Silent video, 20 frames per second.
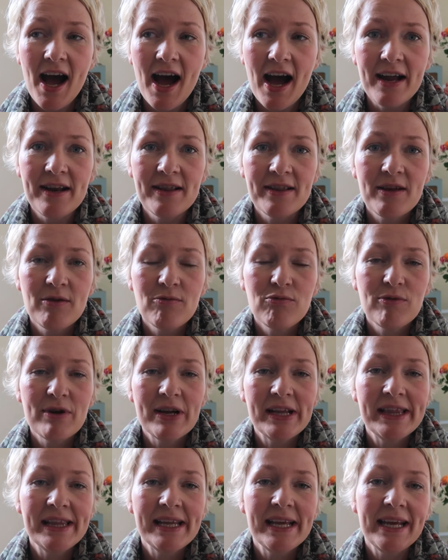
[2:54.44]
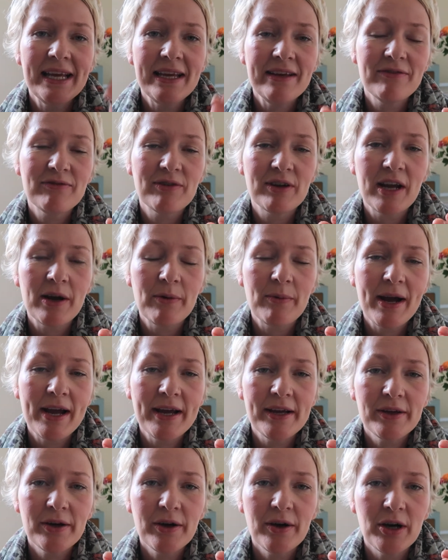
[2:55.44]
And the relief when I
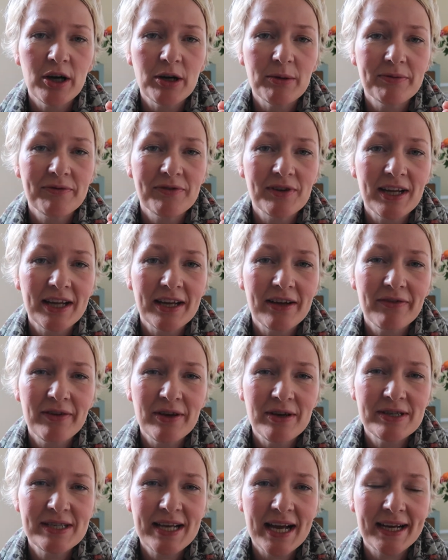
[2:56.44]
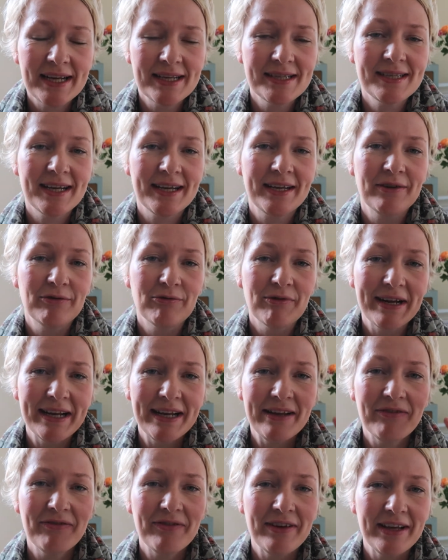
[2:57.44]
wake up for like a few seconds, I can
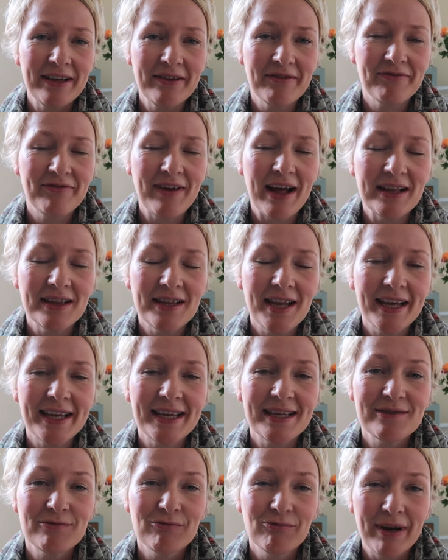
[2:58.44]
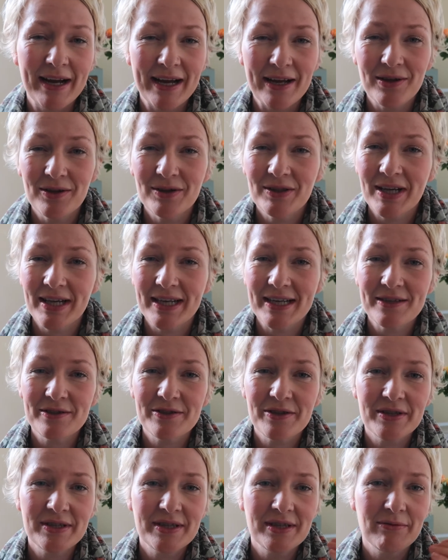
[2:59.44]
really feel it felt like it's real. And
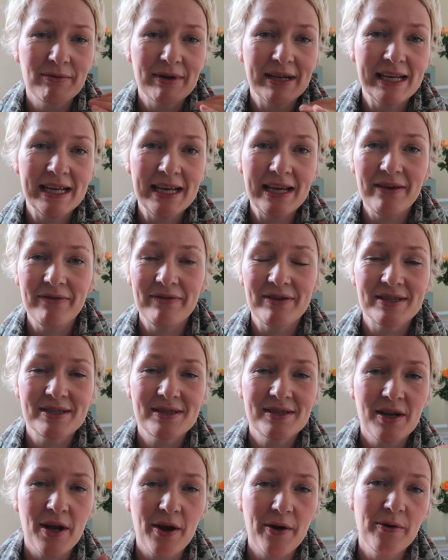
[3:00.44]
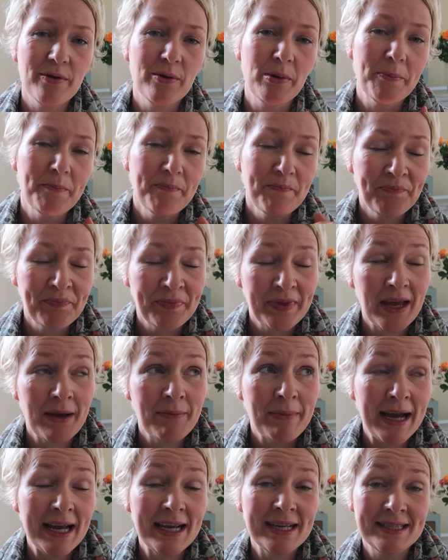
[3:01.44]
it's just the relief is so
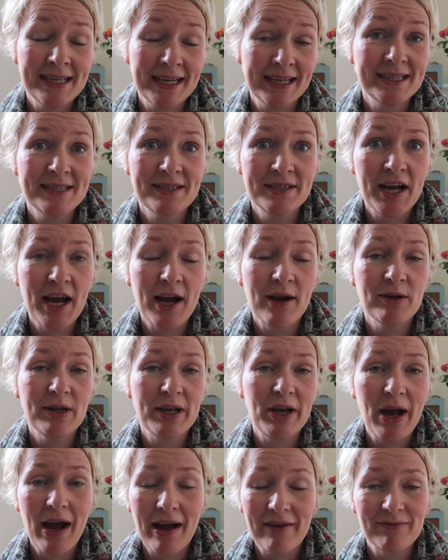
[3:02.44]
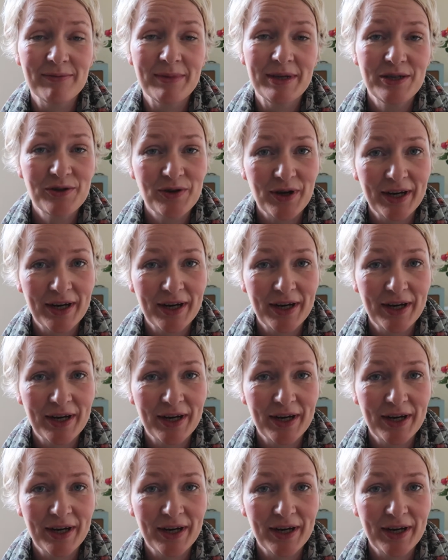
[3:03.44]
amazing to know that you haven't been